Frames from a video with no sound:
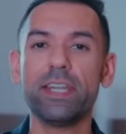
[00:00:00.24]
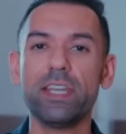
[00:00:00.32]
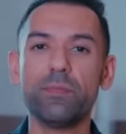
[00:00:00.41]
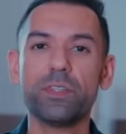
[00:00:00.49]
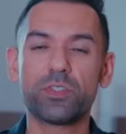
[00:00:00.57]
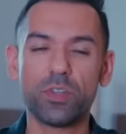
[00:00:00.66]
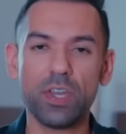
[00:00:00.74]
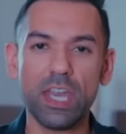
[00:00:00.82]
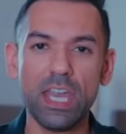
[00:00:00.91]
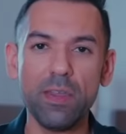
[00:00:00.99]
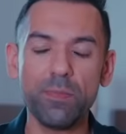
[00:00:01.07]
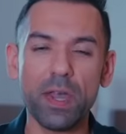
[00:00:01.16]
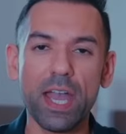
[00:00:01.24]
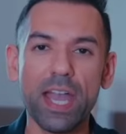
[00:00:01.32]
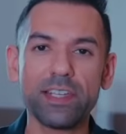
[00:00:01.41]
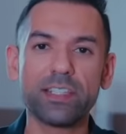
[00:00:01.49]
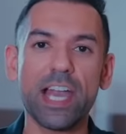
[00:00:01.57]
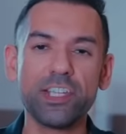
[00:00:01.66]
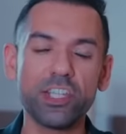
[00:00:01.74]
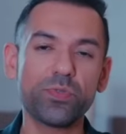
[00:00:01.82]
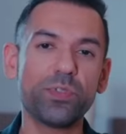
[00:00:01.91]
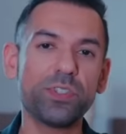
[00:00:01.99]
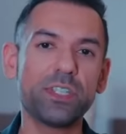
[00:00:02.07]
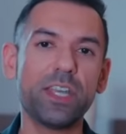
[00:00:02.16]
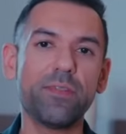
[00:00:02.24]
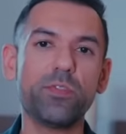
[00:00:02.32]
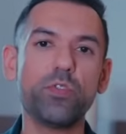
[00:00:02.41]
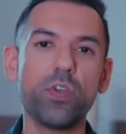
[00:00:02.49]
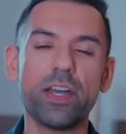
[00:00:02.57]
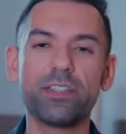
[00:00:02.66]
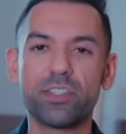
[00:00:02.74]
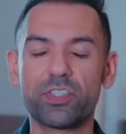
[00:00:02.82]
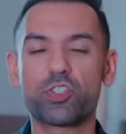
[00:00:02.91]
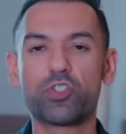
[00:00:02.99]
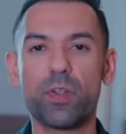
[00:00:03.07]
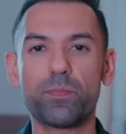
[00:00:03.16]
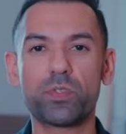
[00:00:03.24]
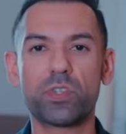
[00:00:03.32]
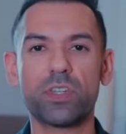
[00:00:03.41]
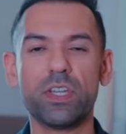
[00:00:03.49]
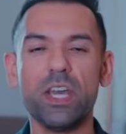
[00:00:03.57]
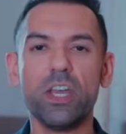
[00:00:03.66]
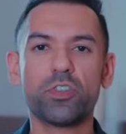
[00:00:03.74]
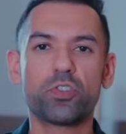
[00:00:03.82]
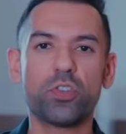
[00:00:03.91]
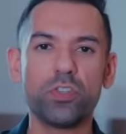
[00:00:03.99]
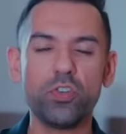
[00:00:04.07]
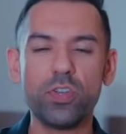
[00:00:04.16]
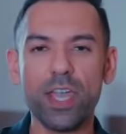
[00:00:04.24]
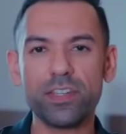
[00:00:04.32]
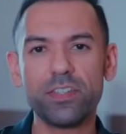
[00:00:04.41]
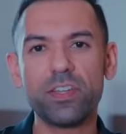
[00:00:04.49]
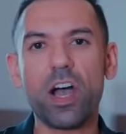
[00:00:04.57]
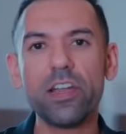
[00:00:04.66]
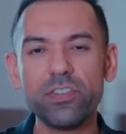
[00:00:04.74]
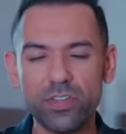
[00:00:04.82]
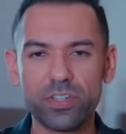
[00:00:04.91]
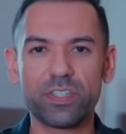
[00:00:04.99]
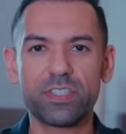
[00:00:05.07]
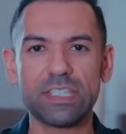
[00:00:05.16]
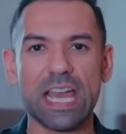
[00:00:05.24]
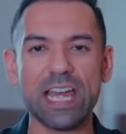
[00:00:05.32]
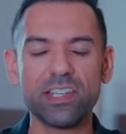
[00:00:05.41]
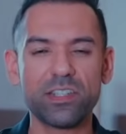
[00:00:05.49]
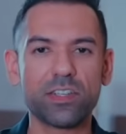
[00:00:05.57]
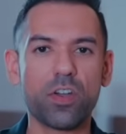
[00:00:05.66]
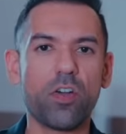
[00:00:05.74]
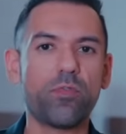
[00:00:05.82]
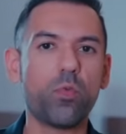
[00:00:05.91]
name is Suhaib, and I just want to give you a description so that you get an understanding of